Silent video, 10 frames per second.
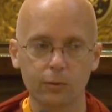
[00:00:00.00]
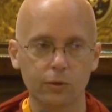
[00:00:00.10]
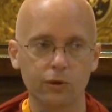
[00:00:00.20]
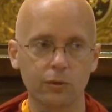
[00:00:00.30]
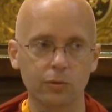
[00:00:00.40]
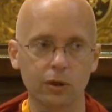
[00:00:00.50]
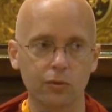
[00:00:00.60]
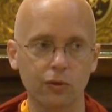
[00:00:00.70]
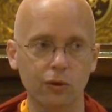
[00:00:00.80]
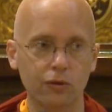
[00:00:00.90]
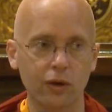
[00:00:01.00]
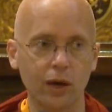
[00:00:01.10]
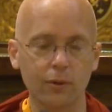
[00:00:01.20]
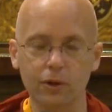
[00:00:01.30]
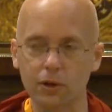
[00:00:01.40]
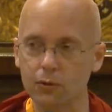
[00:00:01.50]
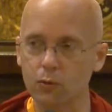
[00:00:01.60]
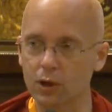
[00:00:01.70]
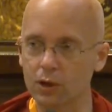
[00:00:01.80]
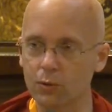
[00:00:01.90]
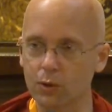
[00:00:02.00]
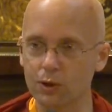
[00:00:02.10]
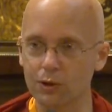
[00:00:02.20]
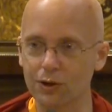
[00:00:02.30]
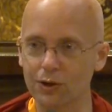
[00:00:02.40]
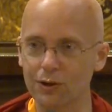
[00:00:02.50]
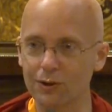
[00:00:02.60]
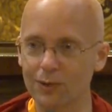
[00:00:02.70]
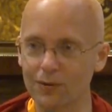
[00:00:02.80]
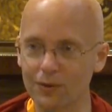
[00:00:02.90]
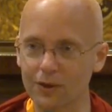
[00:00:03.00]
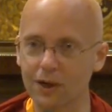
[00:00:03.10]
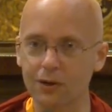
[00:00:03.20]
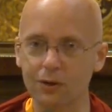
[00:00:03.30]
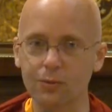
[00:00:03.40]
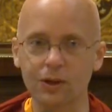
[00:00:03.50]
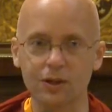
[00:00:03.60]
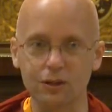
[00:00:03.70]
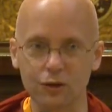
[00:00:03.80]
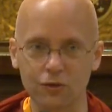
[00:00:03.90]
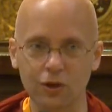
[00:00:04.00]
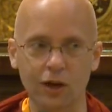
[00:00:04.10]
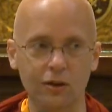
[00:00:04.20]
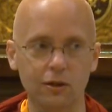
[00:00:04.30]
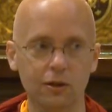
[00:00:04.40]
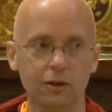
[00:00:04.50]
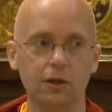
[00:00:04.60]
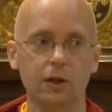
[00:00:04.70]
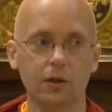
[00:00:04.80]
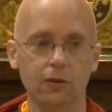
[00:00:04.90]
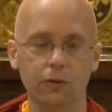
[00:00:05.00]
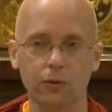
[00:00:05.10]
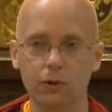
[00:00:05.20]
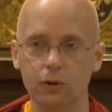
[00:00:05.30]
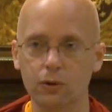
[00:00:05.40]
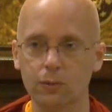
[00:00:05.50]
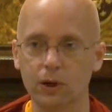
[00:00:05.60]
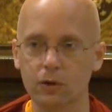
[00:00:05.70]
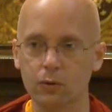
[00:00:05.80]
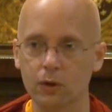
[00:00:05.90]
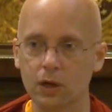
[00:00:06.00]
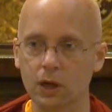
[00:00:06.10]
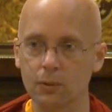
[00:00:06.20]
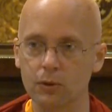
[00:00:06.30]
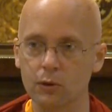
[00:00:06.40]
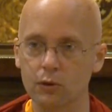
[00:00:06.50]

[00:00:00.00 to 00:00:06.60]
But sometimes things happen on the way when you're here, and you may forget, you might get distracted, or no matter what happened.